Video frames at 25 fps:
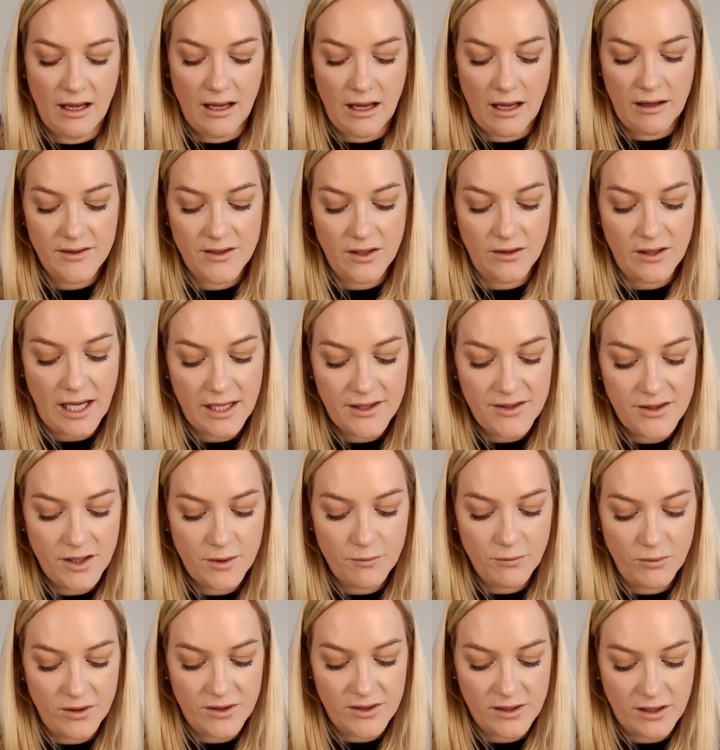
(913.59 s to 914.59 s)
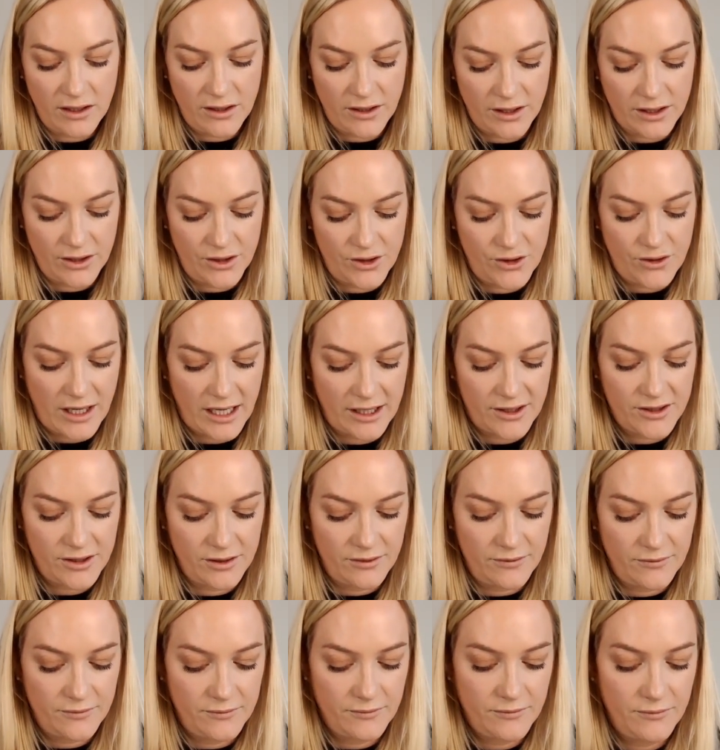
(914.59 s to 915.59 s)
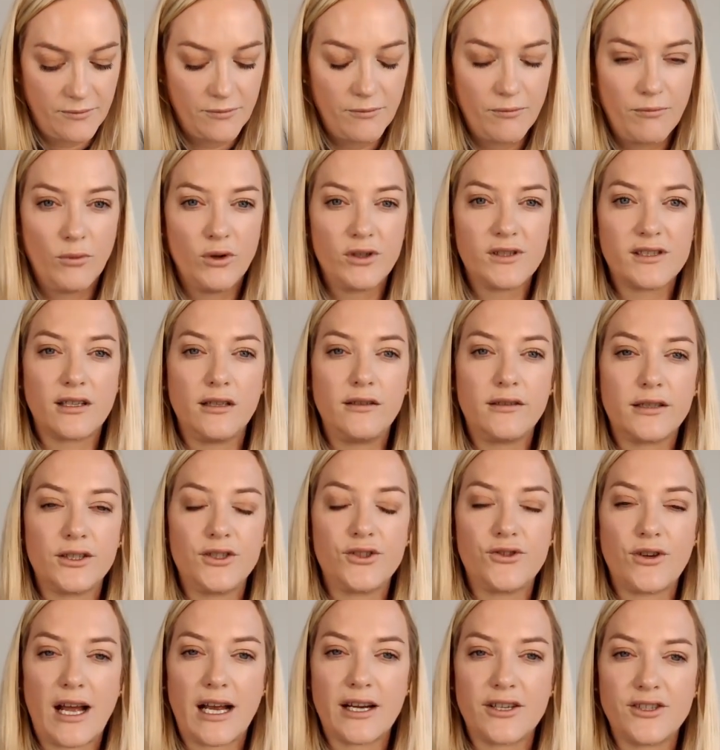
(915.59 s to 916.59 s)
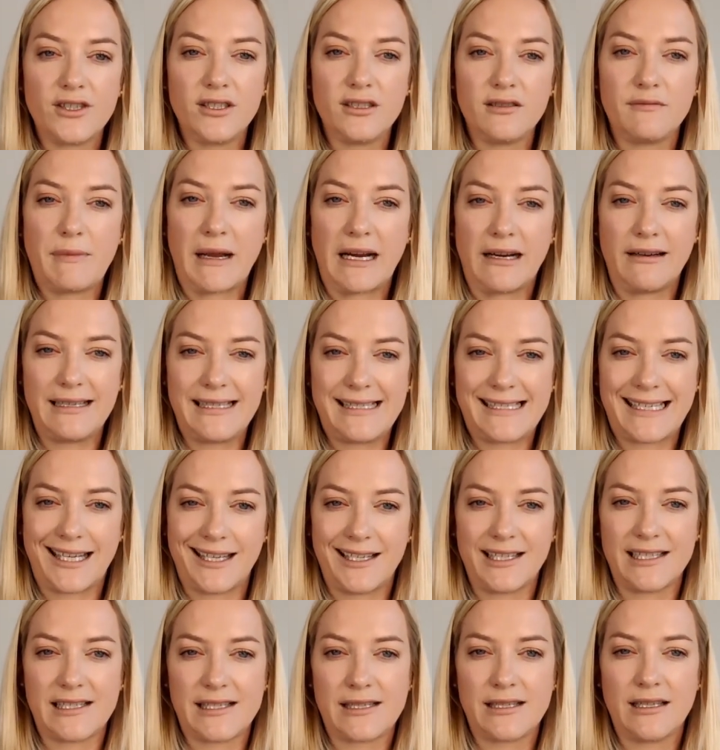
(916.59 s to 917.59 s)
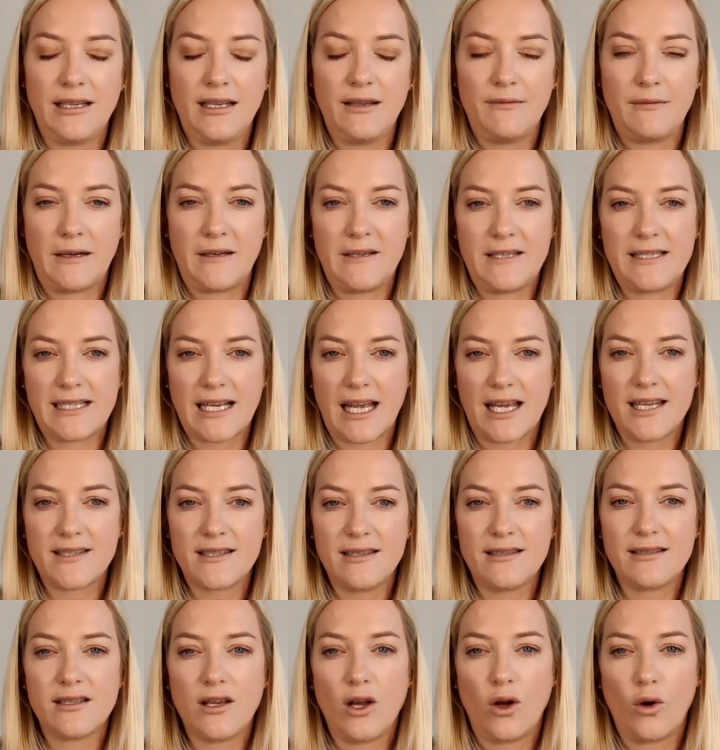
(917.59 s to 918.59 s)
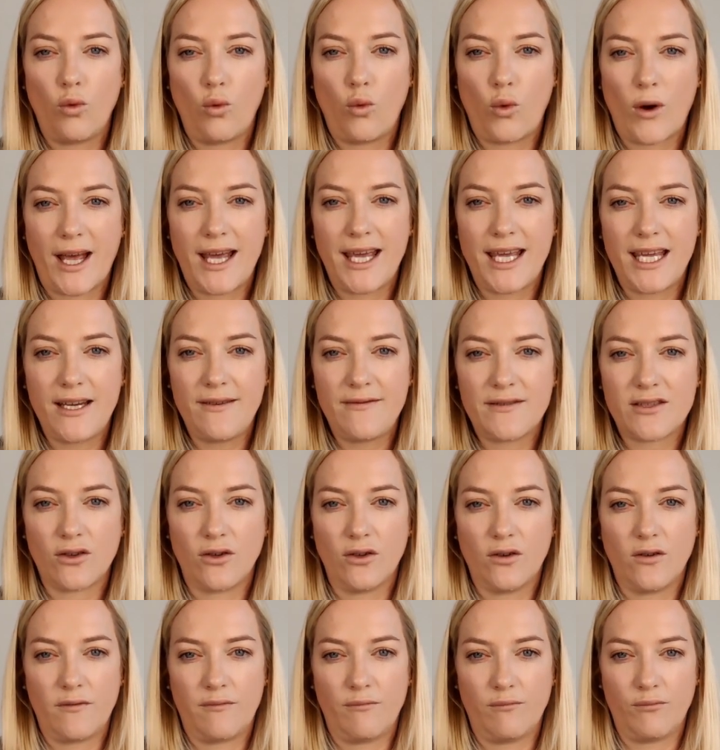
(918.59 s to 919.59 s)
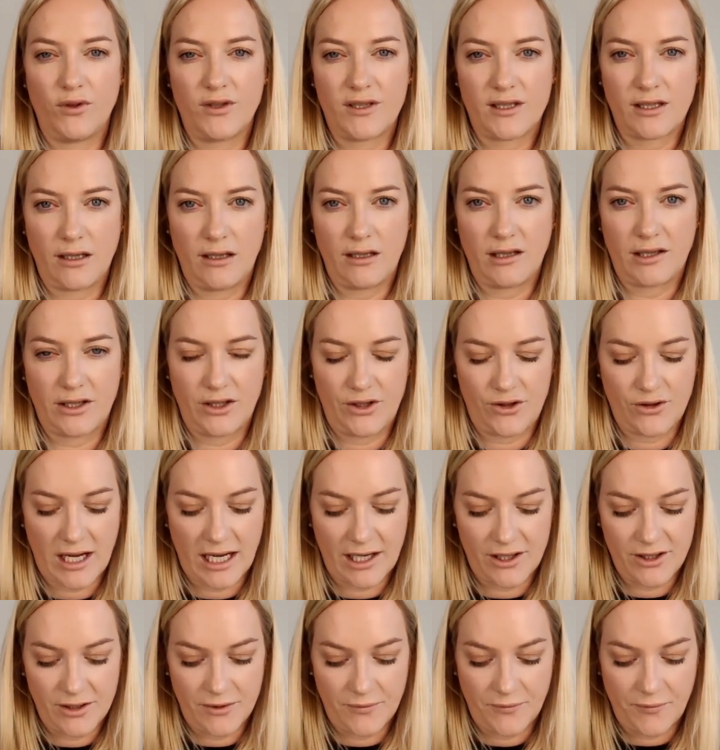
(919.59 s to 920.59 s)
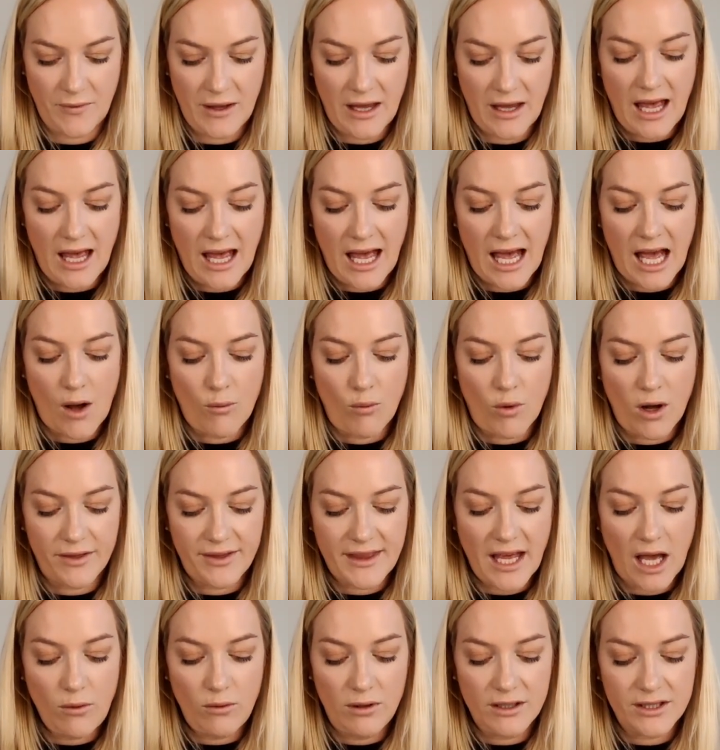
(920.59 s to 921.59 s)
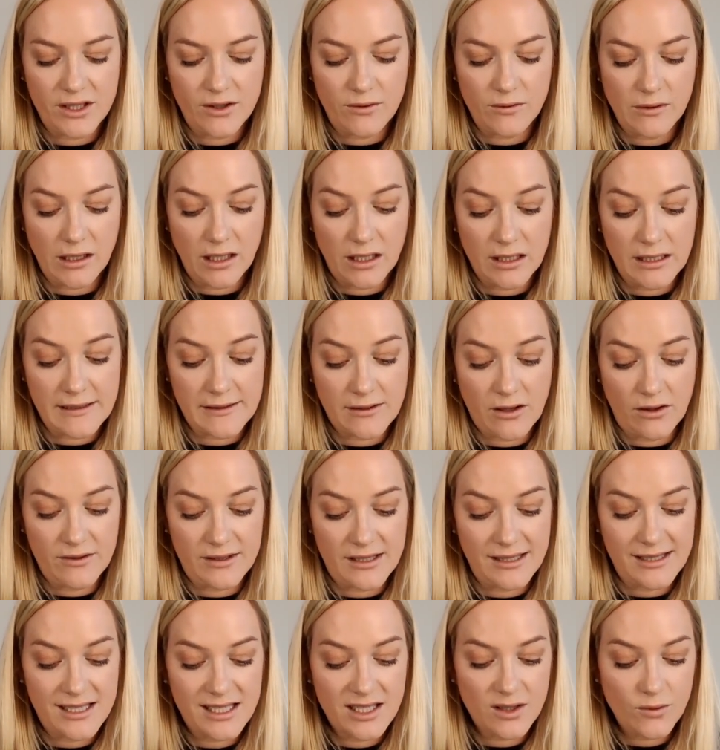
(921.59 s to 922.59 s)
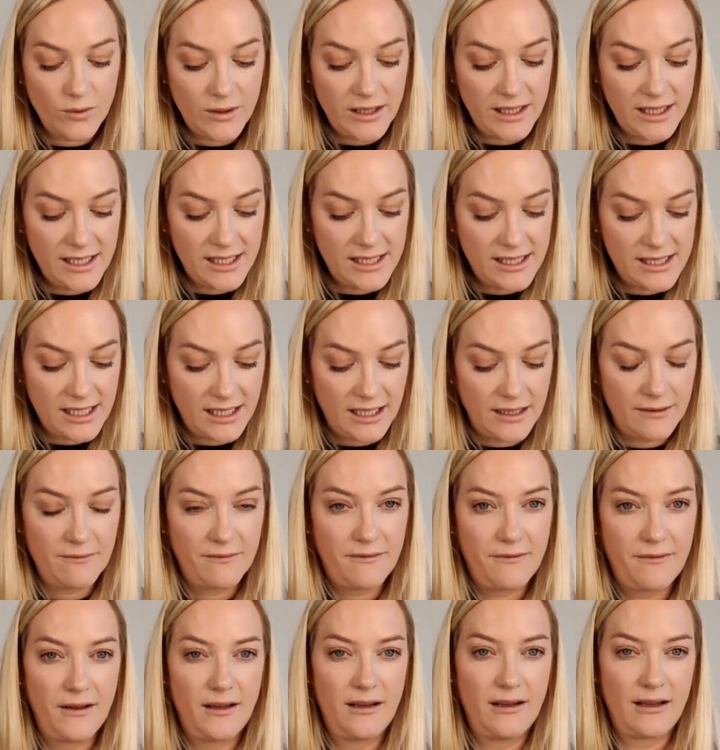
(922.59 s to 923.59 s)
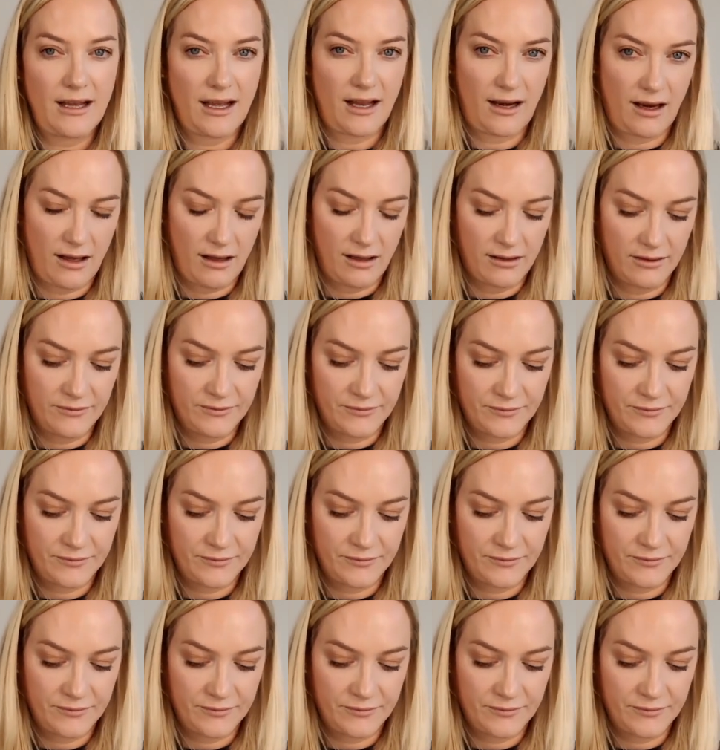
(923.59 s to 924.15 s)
So that's your muscular contraction. Muscular contraction is peristalsis. Peristalsis, waves of muscular contraction. And what that will do is going to squeeze the lymph along.